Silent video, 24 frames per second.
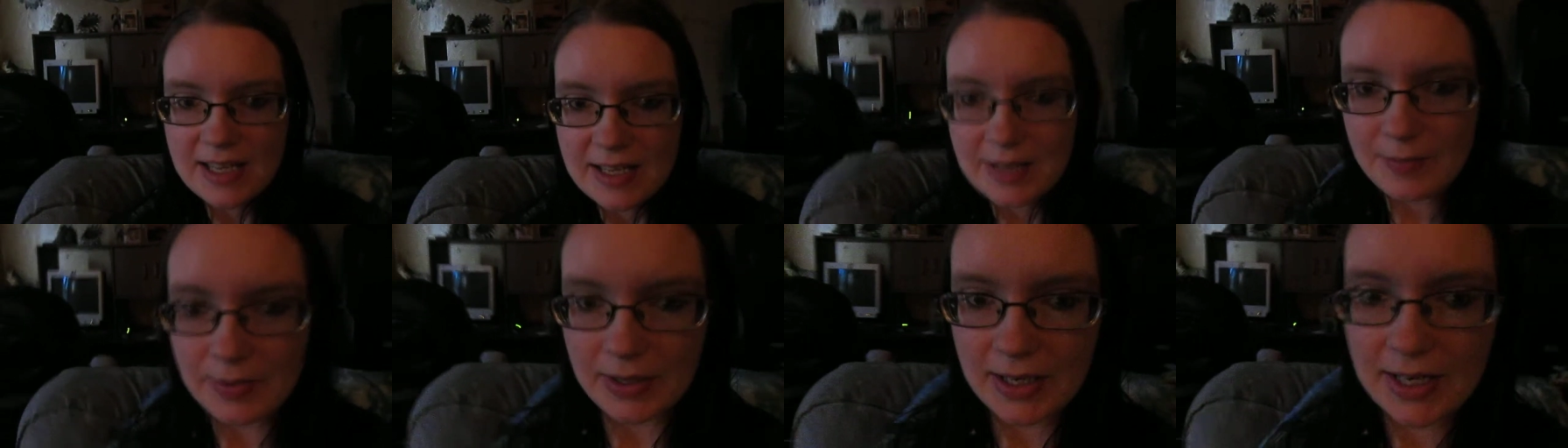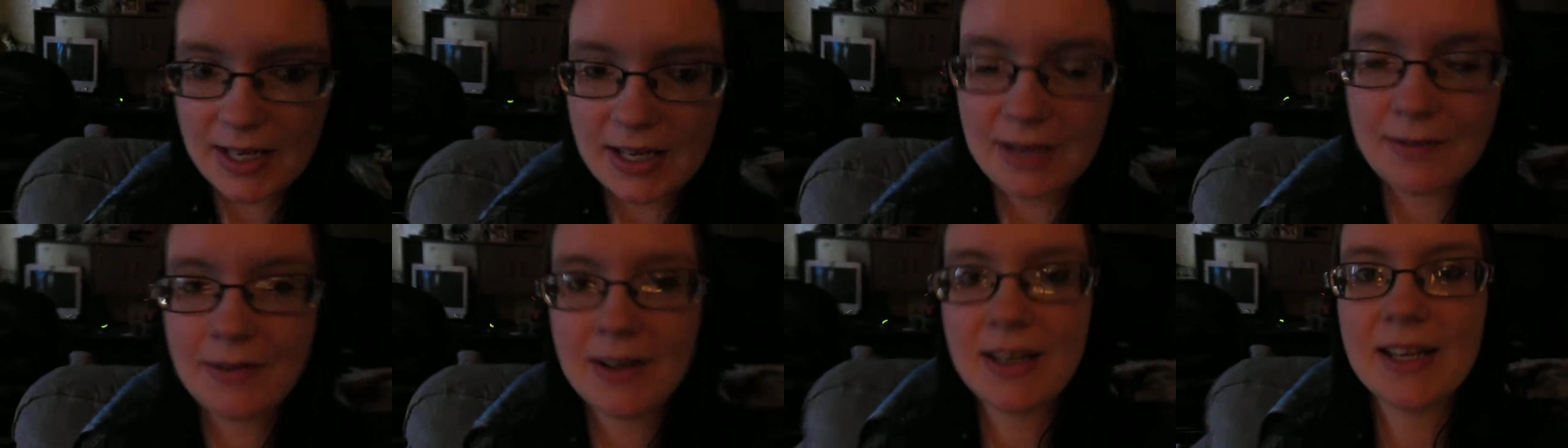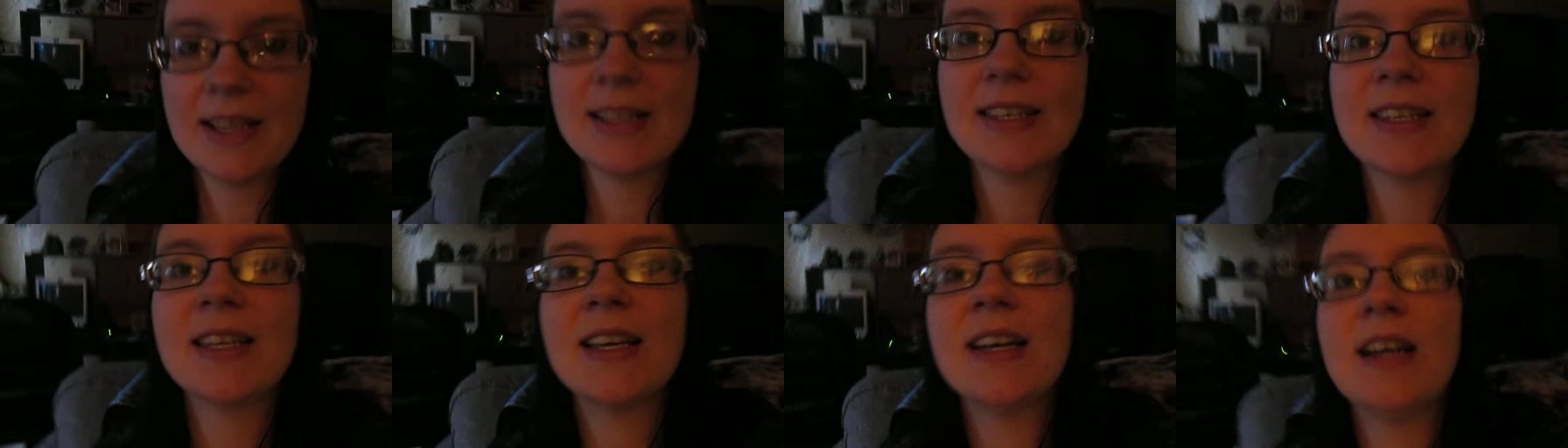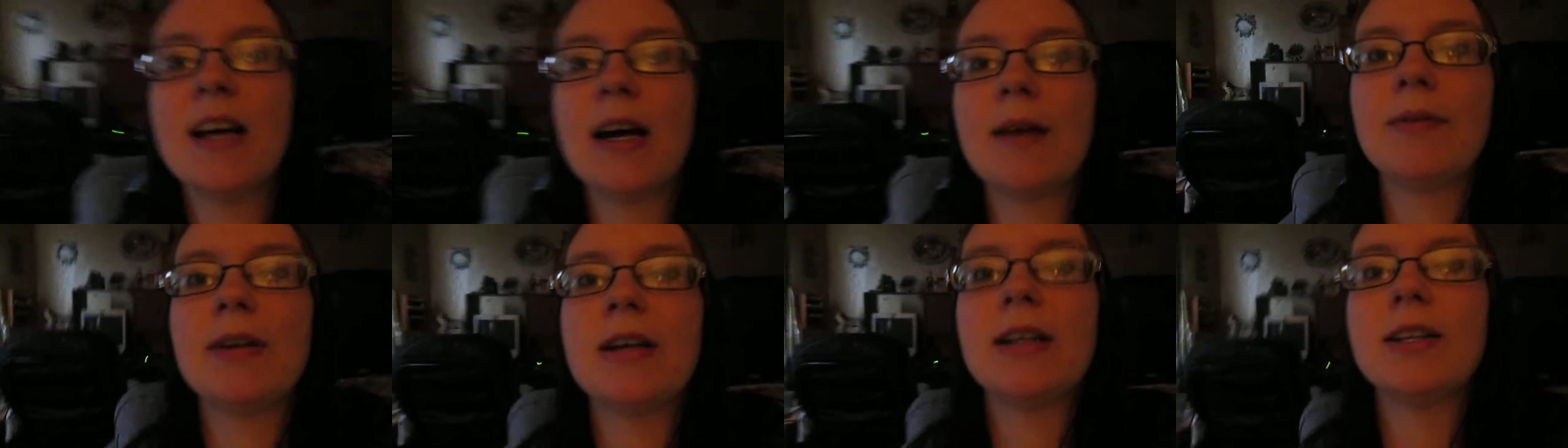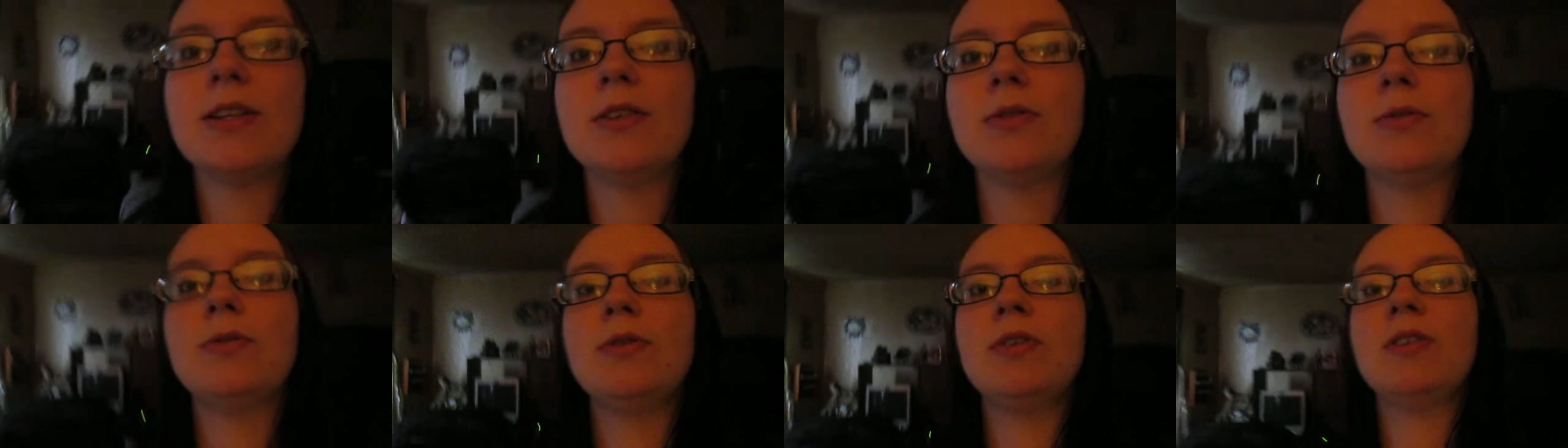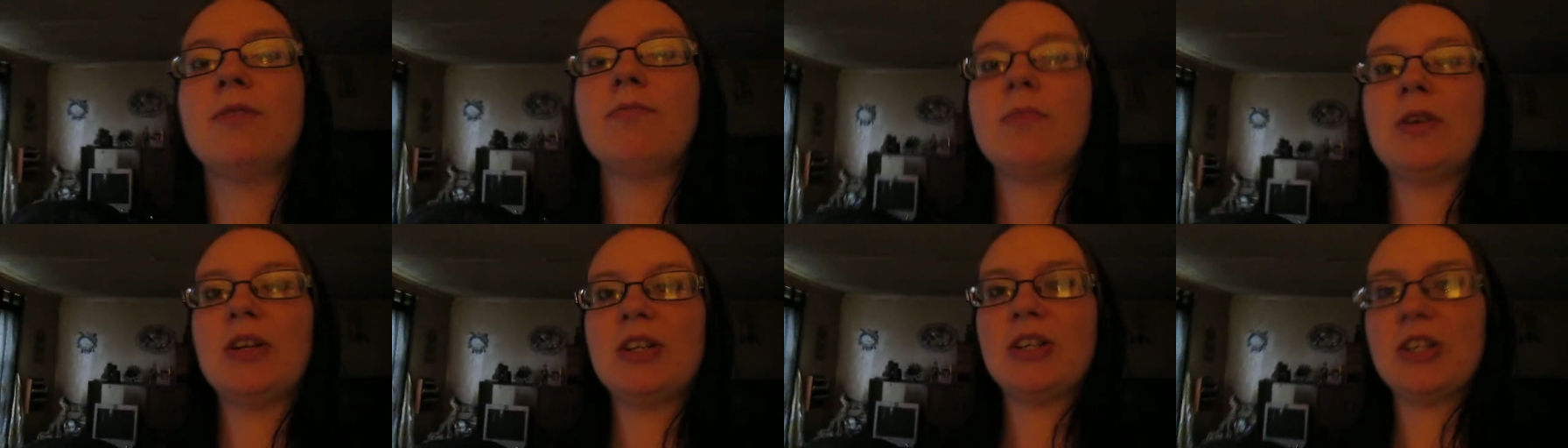But anyways, I'm not
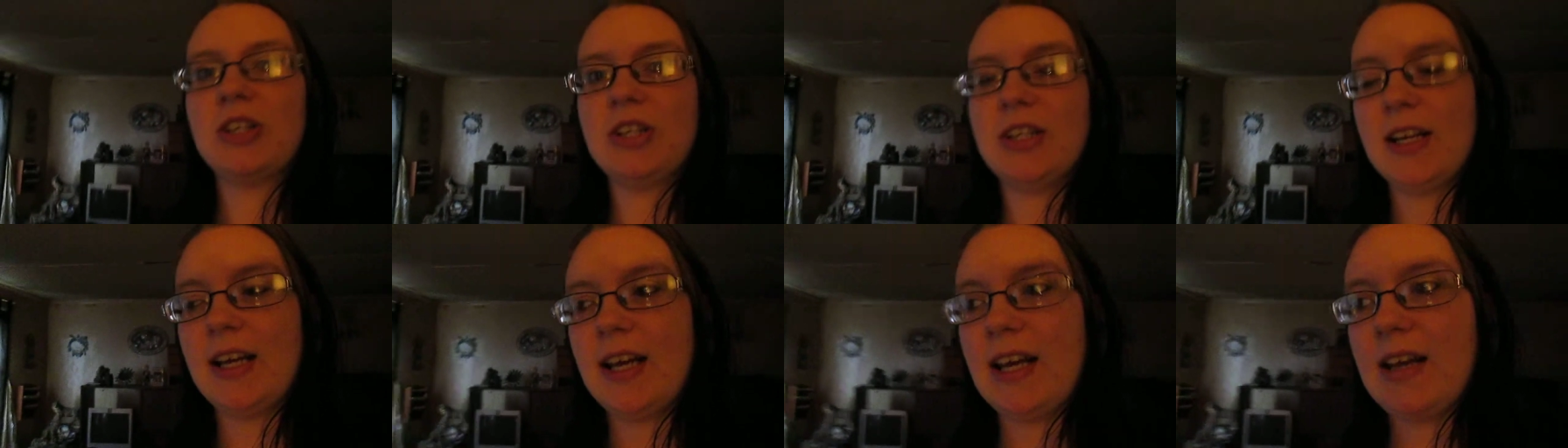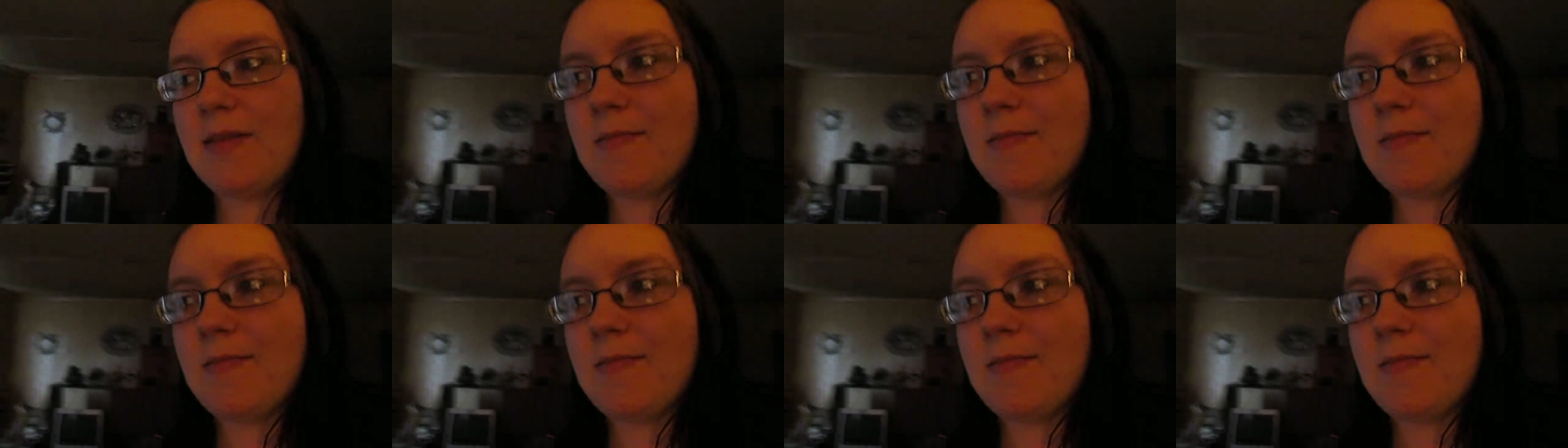doing much today